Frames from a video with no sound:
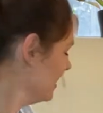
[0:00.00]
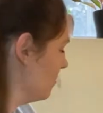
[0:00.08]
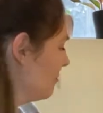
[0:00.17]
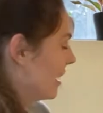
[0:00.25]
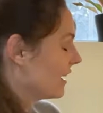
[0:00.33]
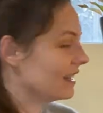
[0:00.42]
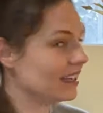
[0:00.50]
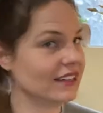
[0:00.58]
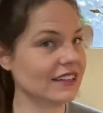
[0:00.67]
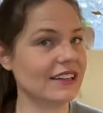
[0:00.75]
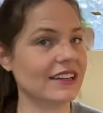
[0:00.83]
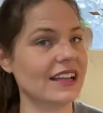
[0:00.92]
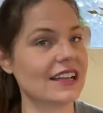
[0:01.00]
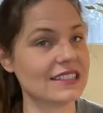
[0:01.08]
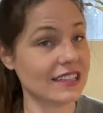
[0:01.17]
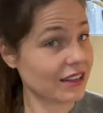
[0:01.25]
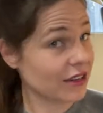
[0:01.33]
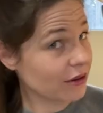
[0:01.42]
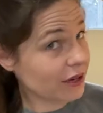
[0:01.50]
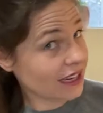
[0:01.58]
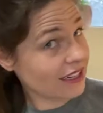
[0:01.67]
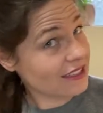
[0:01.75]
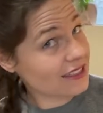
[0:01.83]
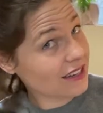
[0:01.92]
back here as I go.
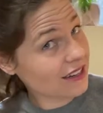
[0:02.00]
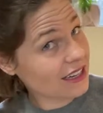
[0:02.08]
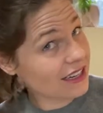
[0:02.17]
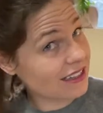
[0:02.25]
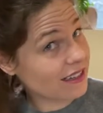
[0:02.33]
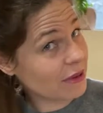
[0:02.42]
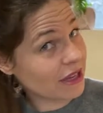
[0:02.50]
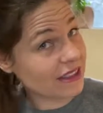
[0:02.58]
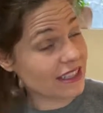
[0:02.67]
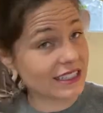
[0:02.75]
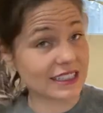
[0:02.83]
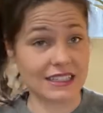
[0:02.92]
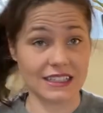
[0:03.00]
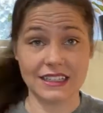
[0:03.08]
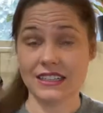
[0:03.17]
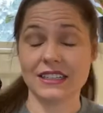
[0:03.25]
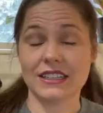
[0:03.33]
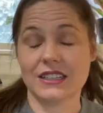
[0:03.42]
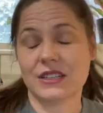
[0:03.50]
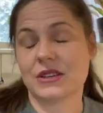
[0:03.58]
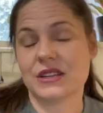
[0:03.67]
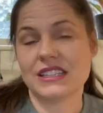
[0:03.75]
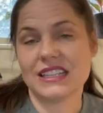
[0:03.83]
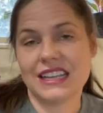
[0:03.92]
And sorry about this
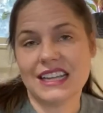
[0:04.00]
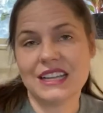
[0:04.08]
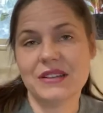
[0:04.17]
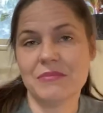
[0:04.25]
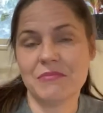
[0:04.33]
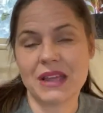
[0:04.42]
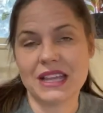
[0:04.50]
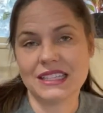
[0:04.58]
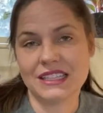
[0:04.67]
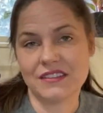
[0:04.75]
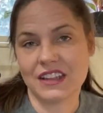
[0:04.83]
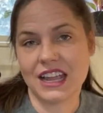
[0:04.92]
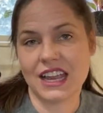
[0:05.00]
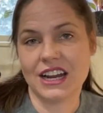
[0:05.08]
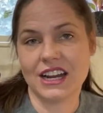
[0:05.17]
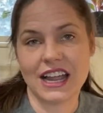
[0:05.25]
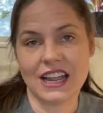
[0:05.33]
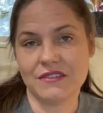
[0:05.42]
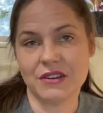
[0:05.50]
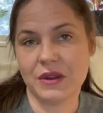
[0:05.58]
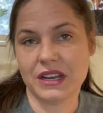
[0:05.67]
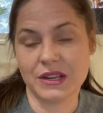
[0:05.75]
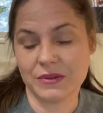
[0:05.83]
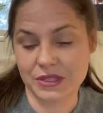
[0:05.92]
crazy mess of a hair. I have no
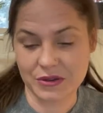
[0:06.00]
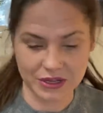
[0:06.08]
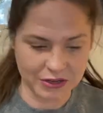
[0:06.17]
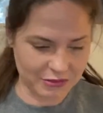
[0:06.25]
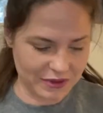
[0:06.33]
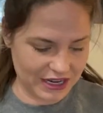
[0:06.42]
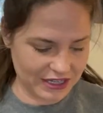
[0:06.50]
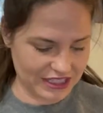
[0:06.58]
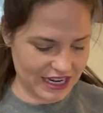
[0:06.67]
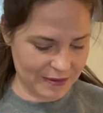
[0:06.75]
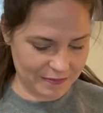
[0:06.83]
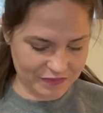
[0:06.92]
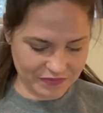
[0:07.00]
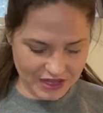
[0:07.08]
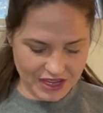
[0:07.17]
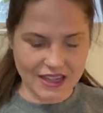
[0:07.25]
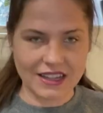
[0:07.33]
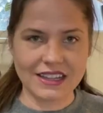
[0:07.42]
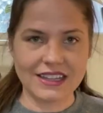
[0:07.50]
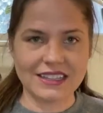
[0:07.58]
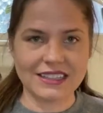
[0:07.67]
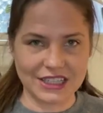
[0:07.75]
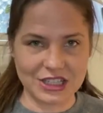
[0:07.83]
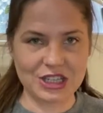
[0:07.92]
idea what's going on with my hair today.
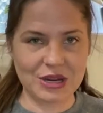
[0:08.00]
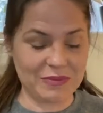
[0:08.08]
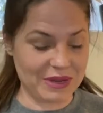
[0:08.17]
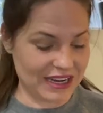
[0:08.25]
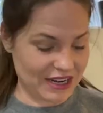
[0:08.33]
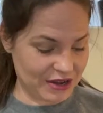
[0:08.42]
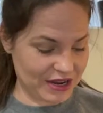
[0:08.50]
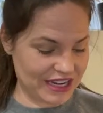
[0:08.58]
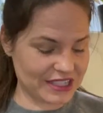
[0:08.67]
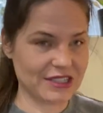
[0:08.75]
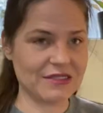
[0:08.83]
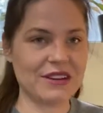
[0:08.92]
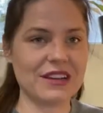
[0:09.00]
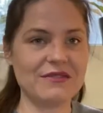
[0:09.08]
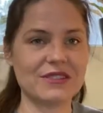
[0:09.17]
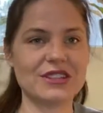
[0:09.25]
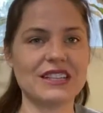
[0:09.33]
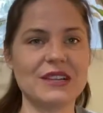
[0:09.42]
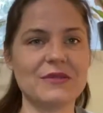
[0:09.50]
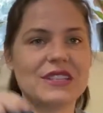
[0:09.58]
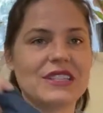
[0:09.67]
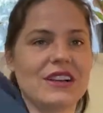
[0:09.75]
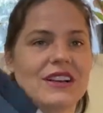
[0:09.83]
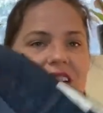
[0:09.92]
Let's jump in. Okay, so the very first thing we
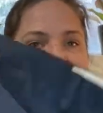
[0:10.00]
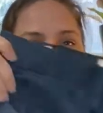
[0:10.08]
saw,